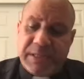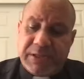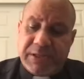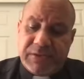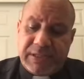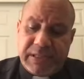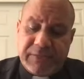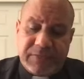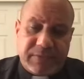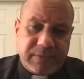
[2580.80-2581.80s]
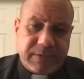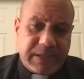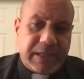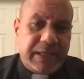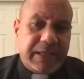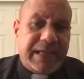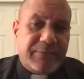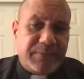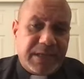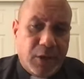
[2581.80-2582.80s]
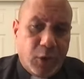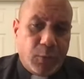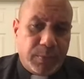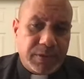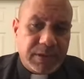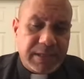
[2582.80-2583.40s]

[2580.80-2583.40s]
because it gave me hope,